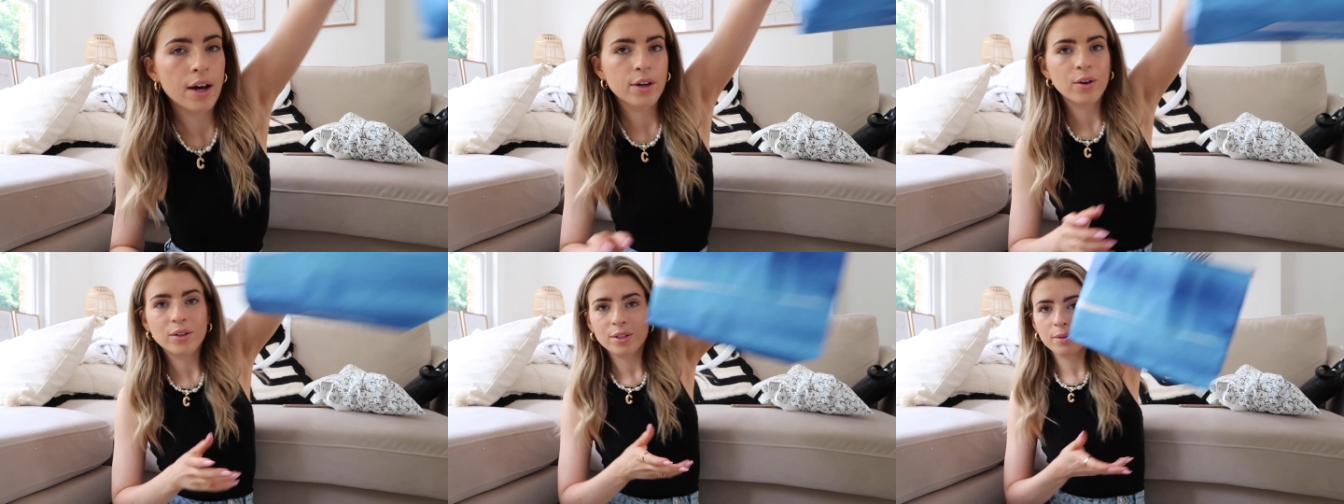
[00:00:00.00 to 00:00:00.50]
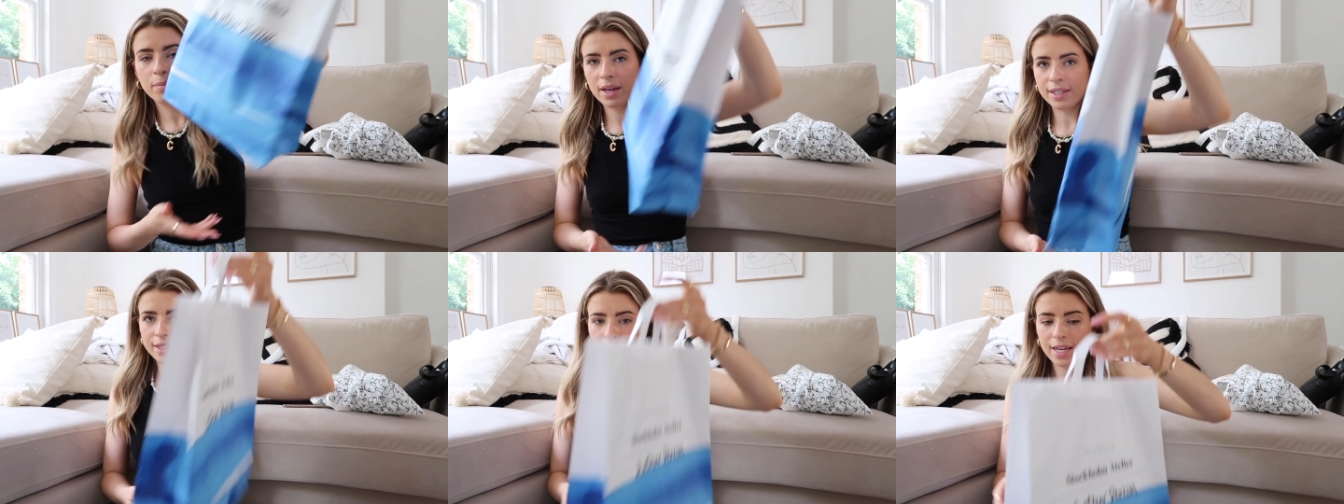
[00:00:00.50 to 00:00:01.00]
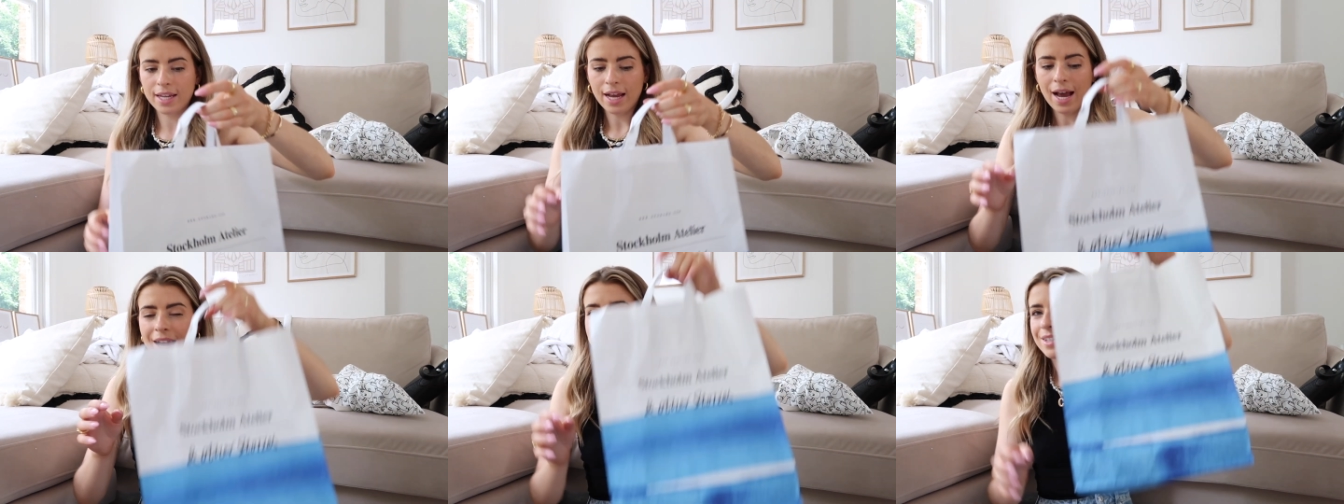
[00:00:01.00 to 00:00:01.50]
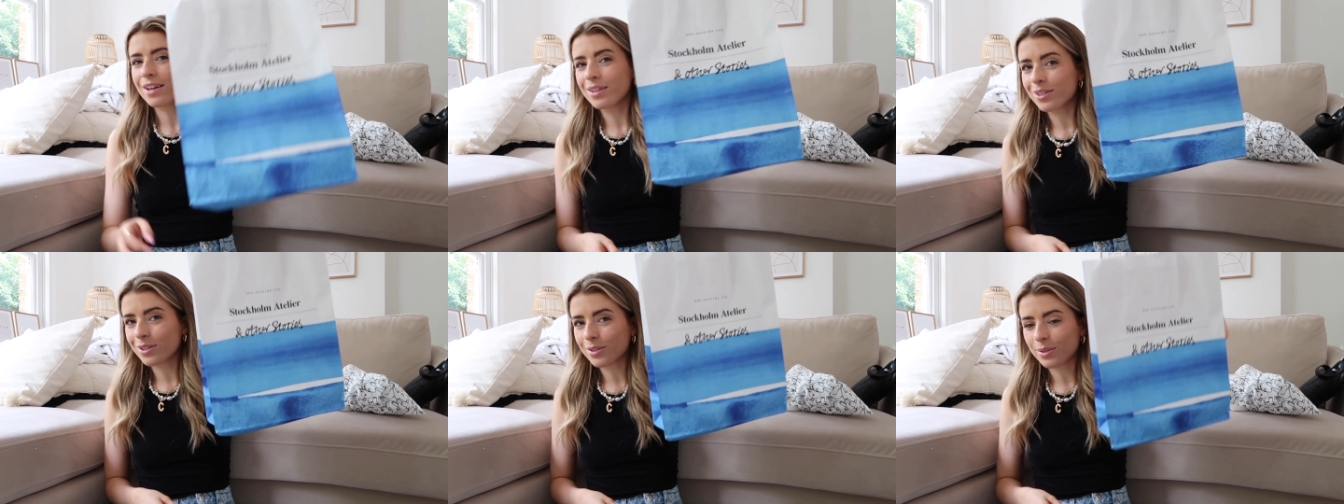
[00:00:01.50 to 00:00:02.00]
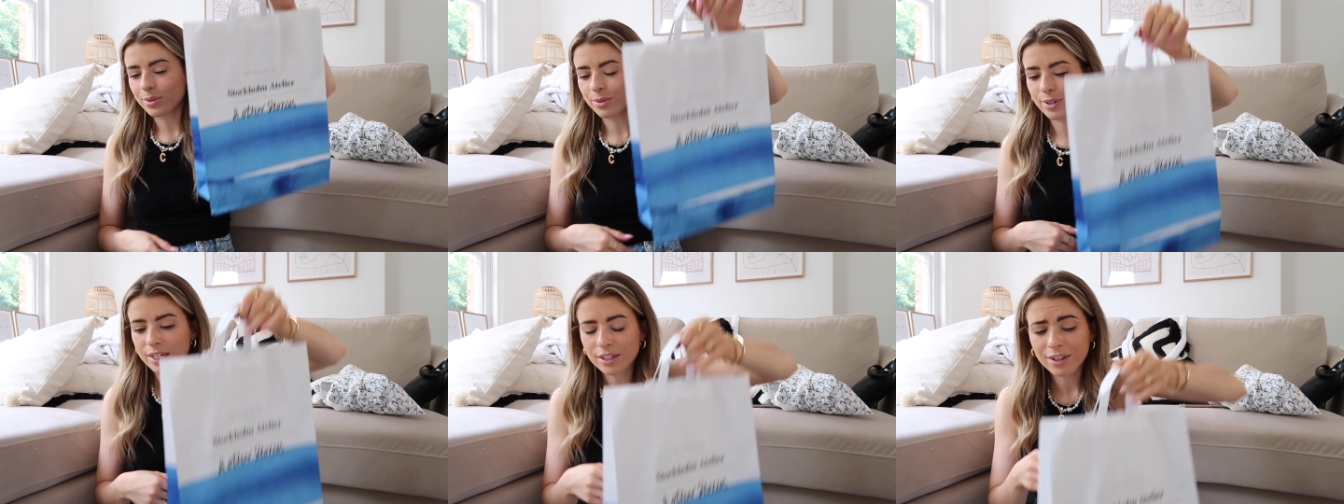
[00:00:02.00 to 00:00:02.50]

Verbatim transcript: got some bits in And Other Stories.